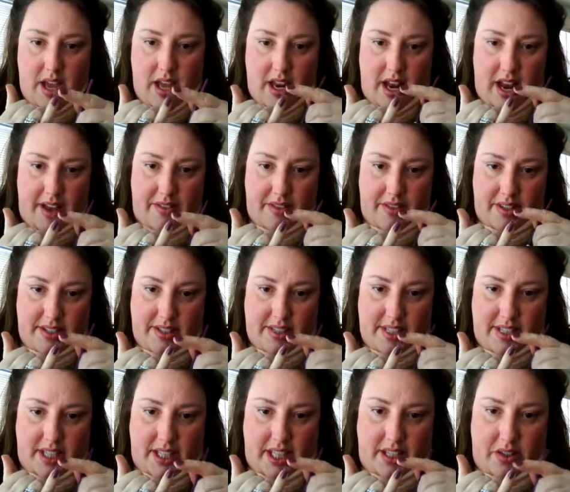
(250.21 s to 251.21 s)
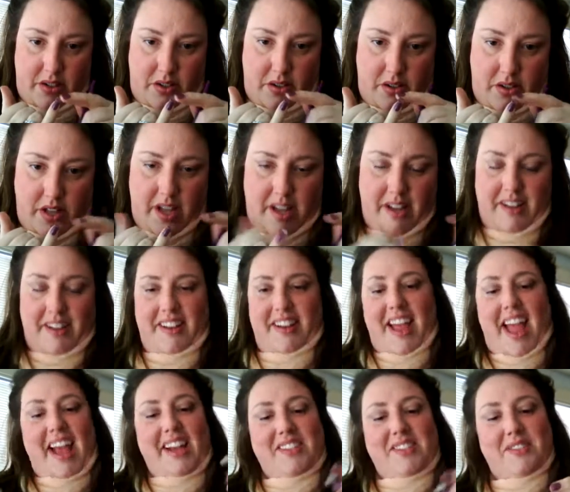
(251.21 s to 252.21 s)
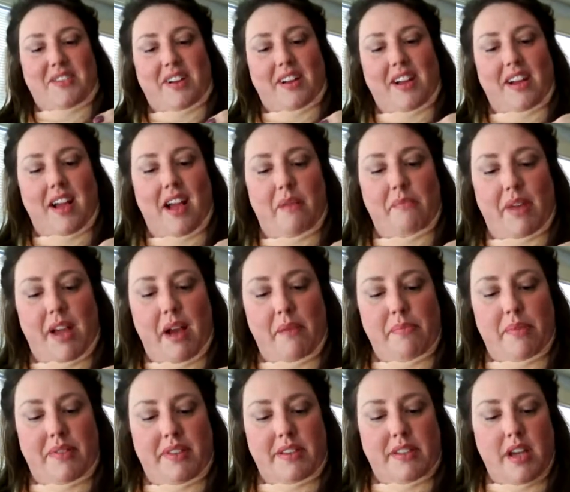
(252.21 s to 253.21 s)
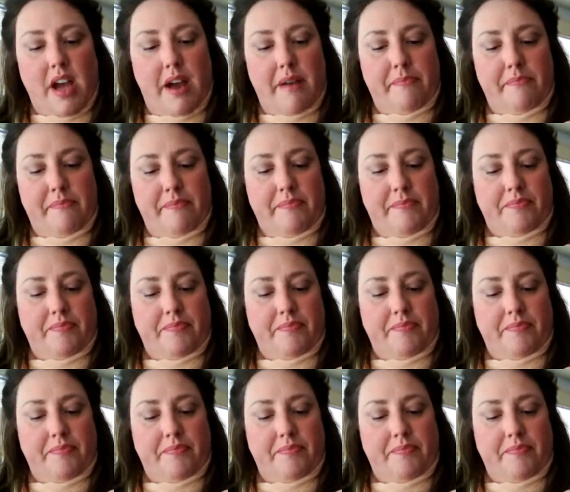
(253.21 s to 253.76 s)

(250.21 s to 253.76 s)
And I have this silly little extra coming up at the top.